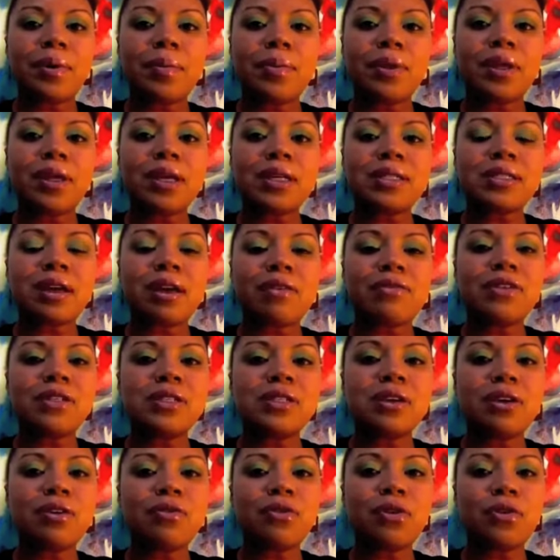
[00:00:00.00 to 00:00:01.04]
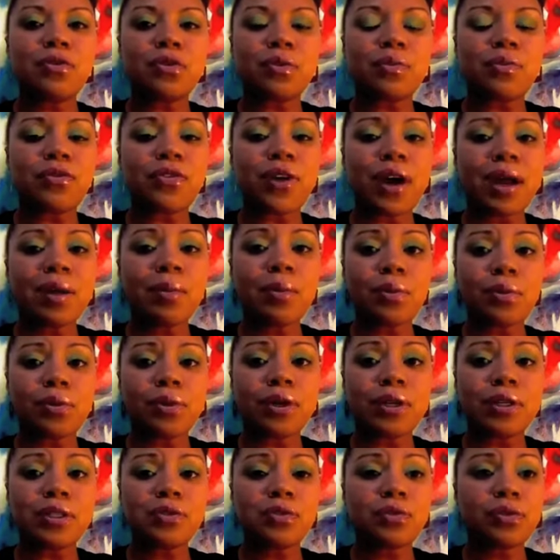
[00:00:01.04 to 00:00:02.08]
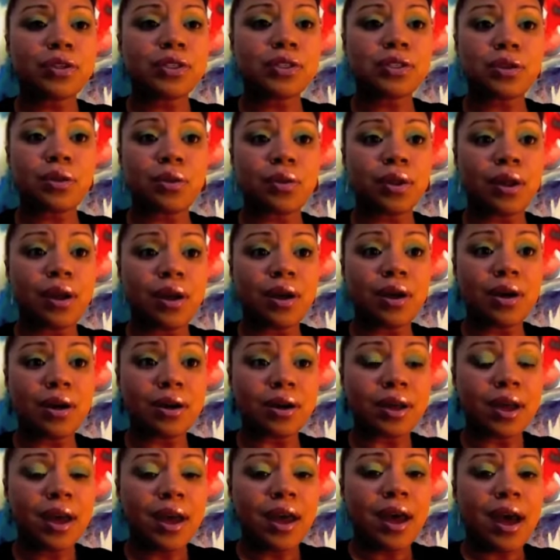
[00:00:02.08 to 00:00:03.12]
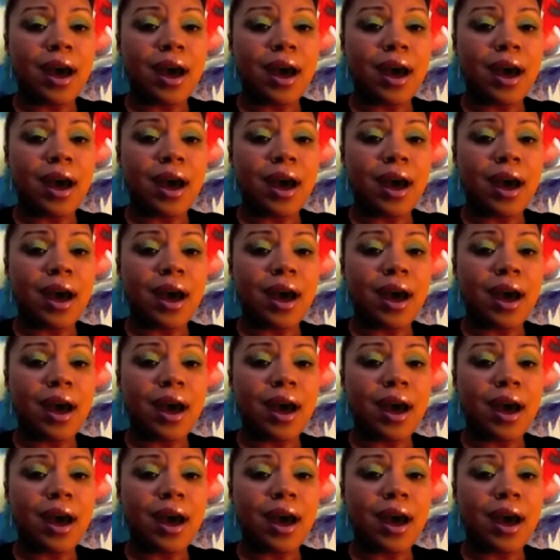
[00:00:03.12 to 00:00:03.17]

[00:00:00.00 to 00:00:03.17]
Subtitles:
but because I've suffered from fibroids for so long,